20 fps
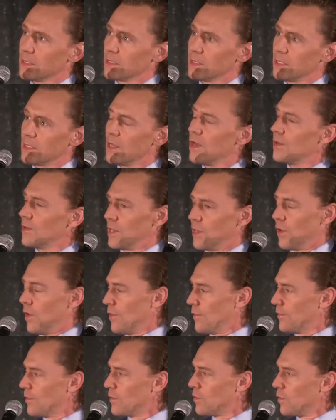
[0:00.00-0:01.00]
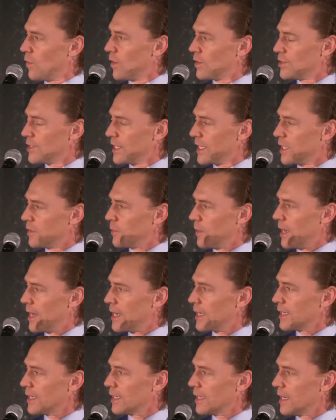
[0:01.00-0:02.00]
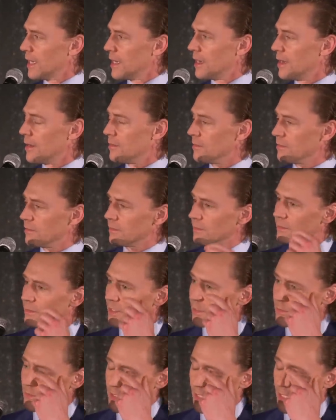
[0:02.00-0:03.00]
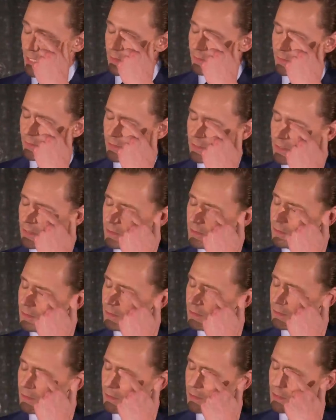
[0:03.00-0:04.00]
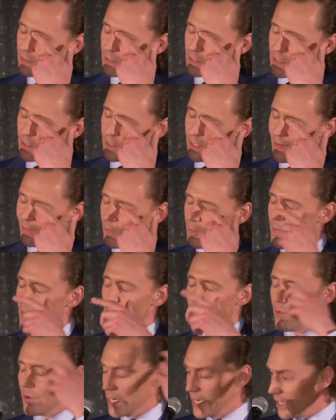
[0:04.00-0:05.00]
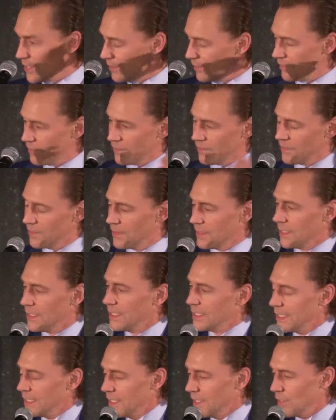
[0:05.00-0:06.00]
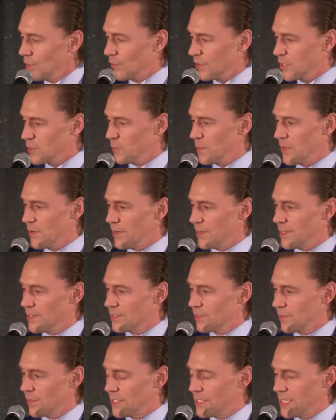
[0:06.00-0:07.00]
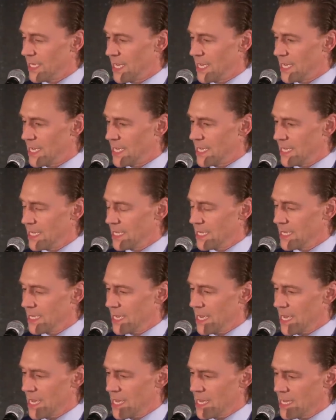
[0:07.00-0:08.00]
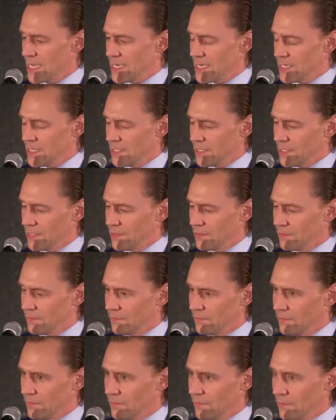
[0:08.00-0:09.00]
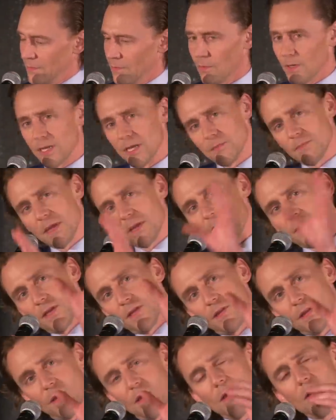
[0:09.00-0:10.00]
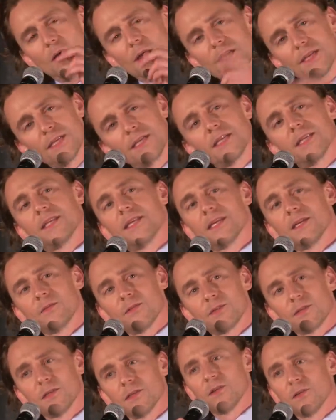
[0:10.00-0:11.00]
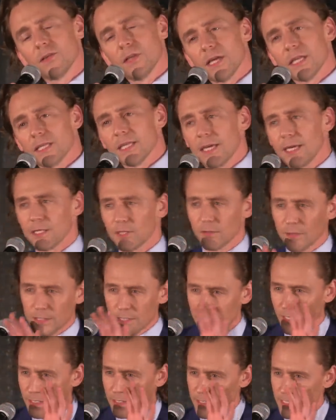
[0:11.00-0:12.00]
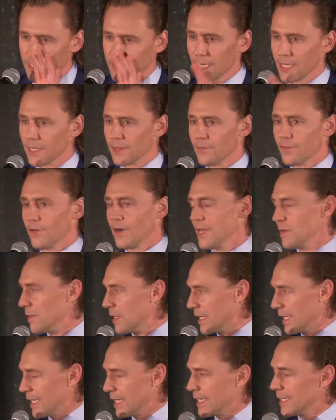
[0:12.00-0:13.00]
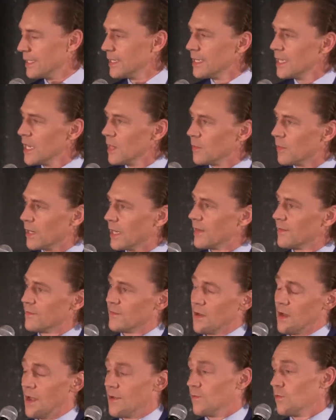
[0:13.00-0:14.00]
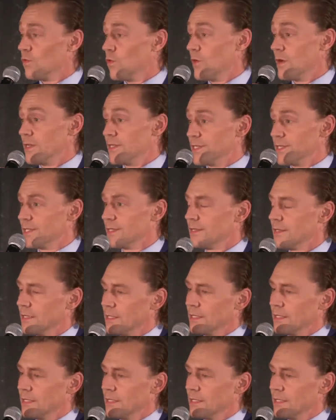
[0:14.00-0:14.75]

learn a lot from watching it back. Sometimes you can have a memory of your experience on the day, and when maybe you go, oh, I didn't think it was going to look like that, or I didn't understand the framing there. But I've always